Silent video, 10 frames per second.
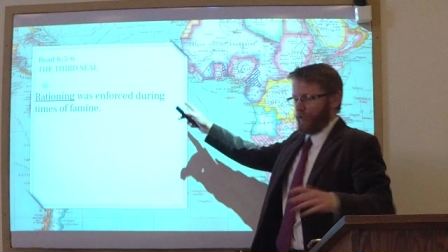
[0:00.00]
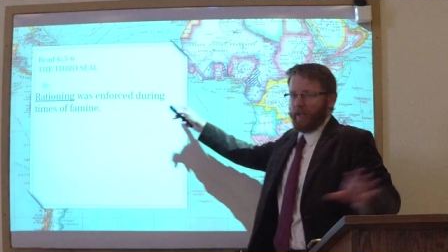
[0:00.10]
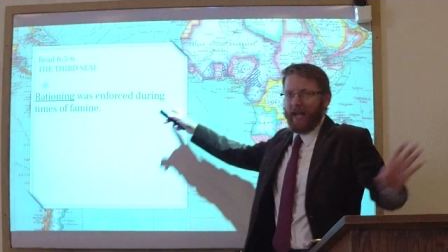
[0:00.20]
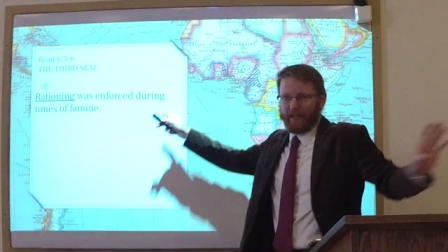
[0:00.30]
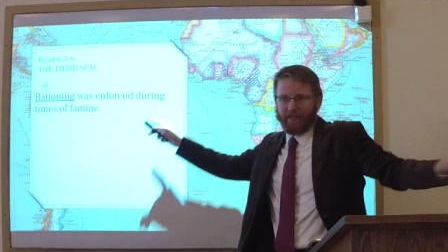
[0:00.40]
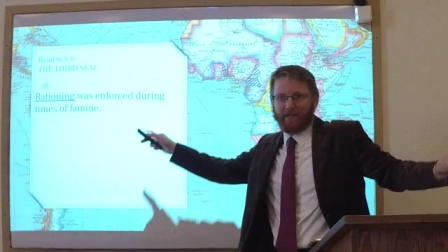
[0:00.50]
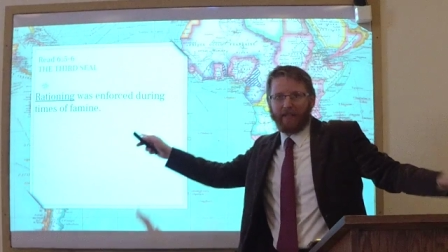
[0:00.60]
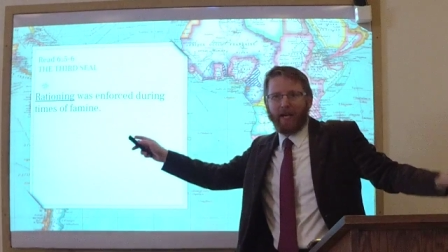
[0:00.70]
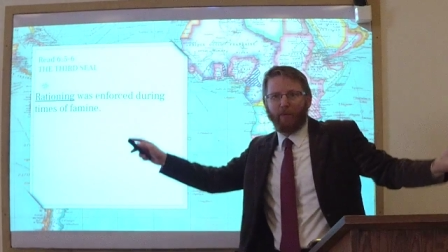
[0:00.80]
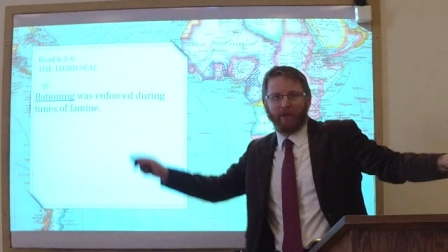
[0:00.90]
at this
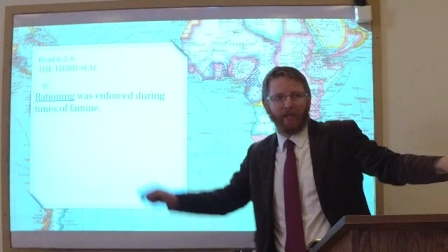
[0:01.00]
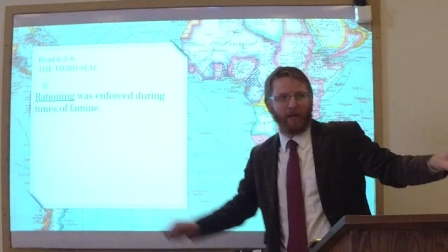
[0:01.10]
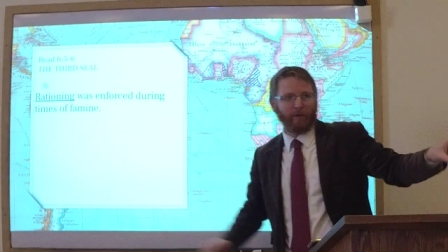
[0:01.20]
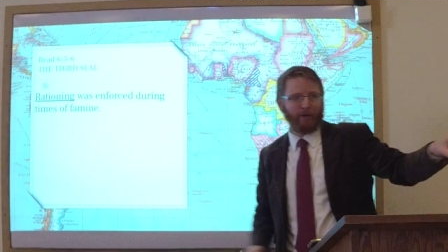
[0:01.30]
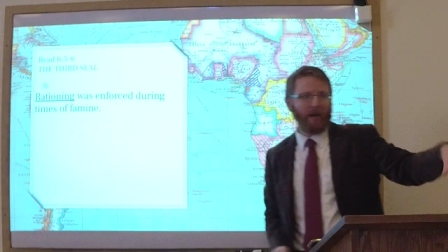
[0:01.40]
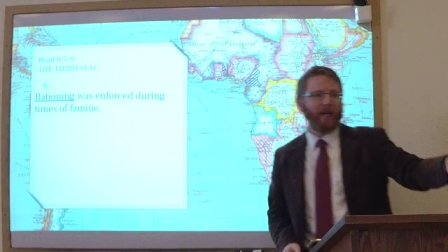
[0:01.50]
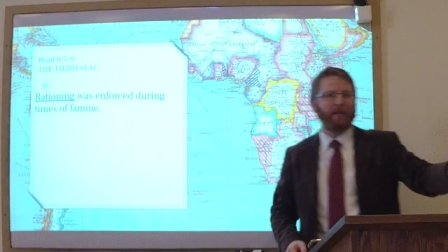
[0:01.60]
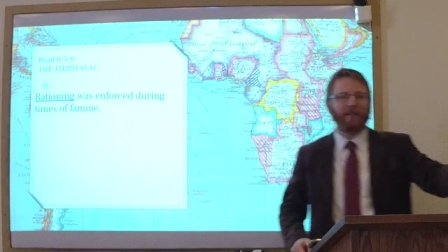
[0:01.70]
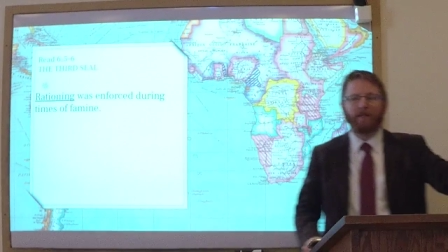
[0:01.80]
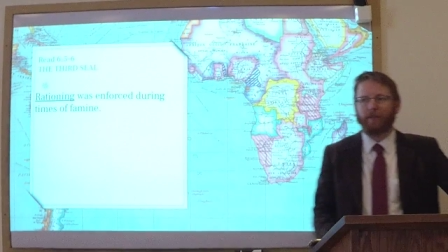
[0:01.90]
time when John was writing
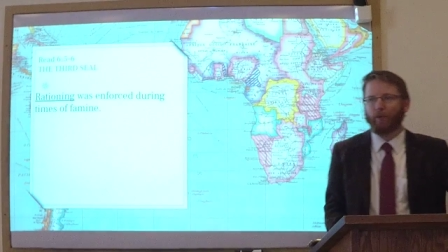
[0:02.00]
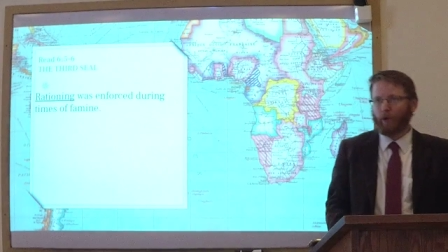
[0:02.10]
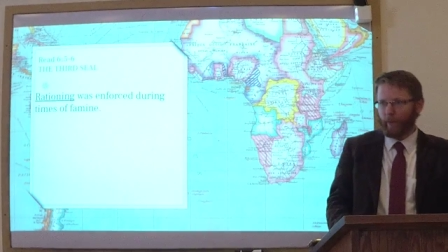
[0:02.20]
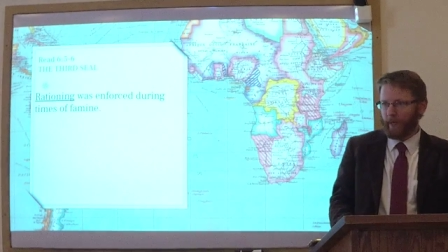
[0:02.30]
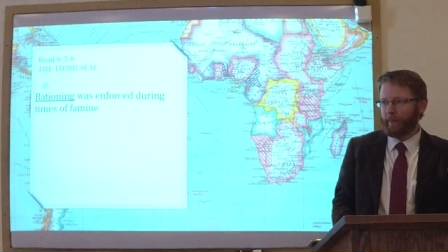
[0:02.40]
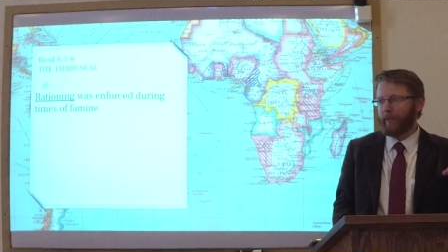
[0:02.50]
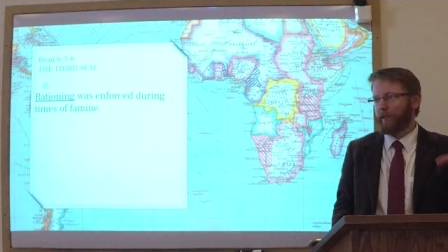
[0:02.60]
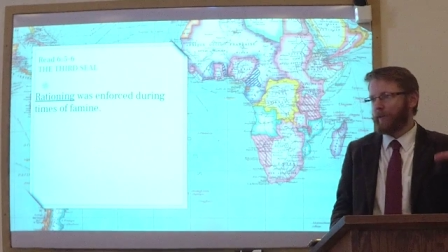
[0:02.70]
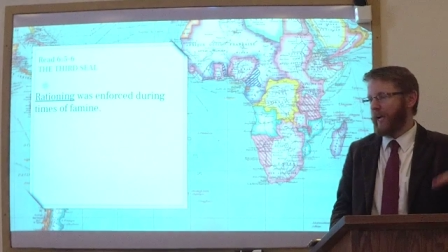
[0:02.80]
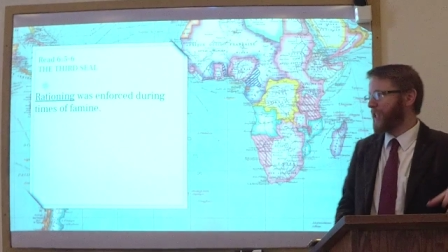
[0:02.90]
this in the Roman
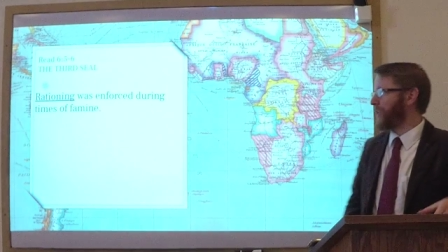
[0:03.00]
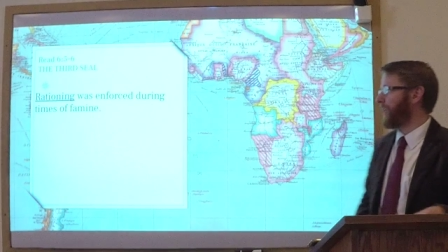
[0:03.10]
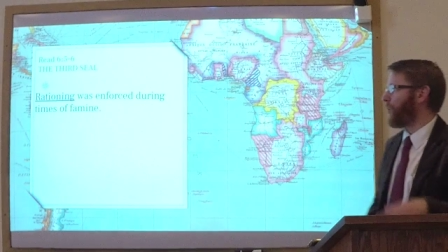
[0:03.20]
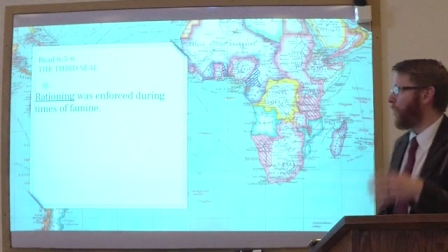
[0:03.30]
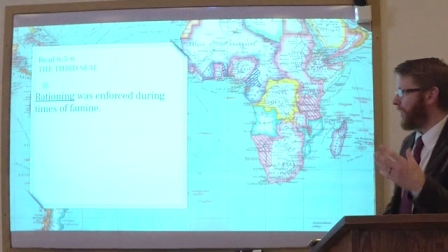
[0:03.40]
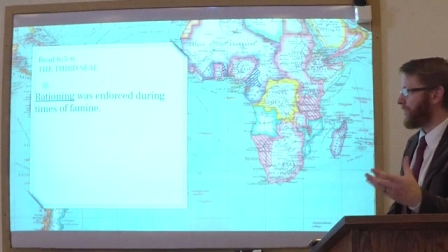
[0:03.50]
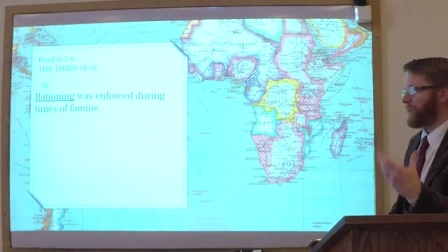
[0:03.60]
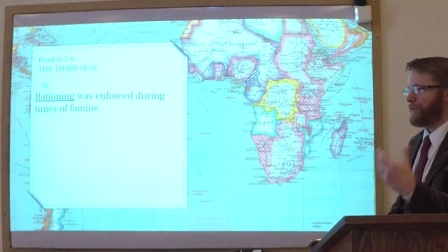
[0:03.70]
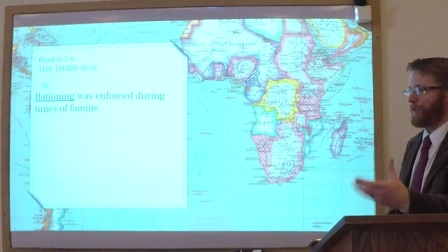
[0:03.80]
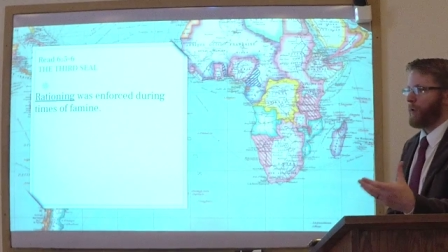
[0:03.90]
Empire, rationing was
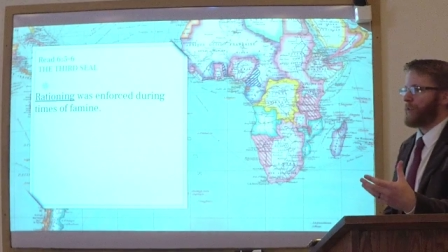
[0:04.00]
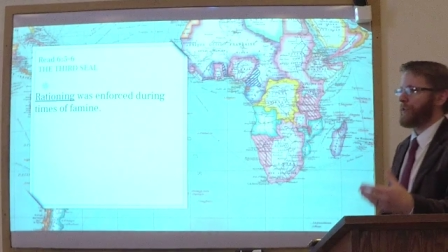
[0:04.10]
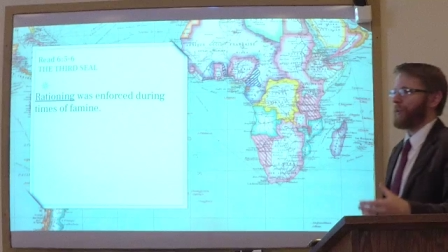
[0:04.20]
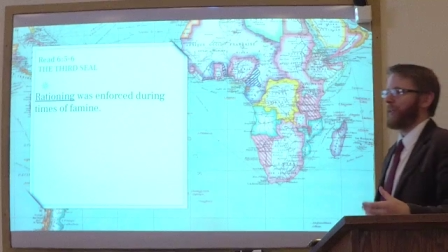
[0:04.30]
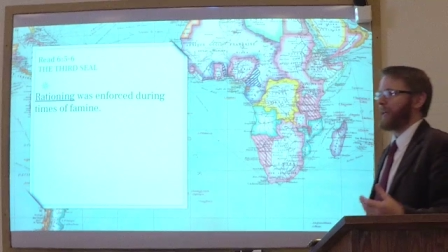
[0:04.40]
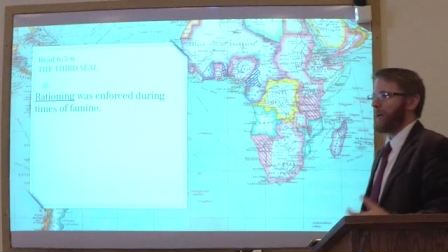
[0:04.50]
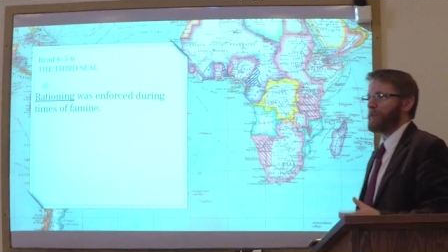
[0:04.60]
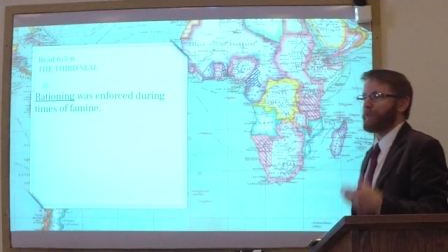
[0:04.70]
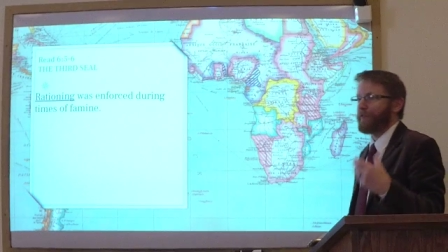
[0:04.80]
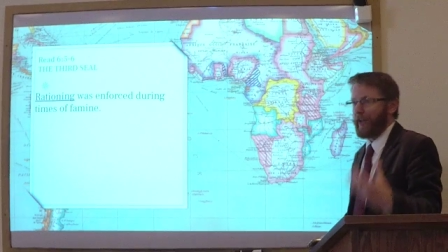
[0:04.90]
enforced during
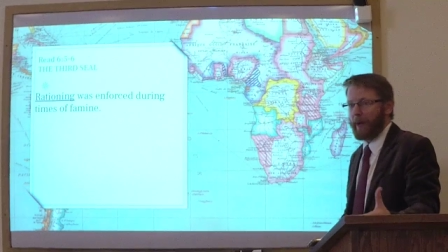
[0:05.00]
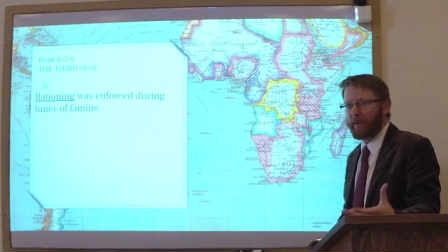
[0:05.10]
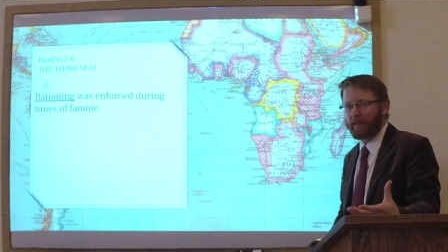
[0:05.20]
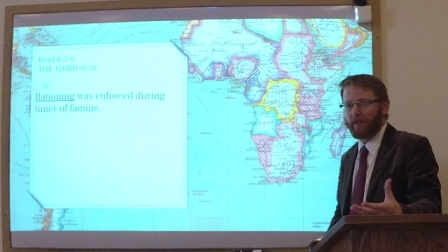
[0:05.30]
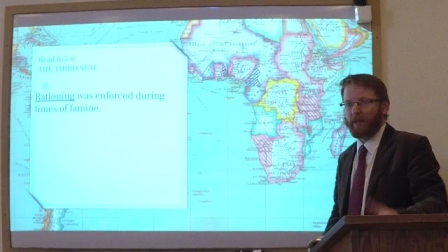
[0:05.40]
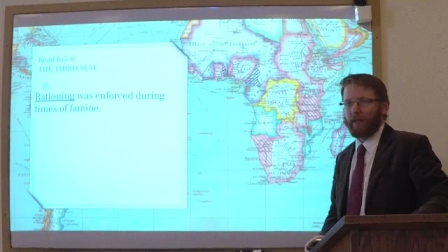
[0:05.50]
times of famine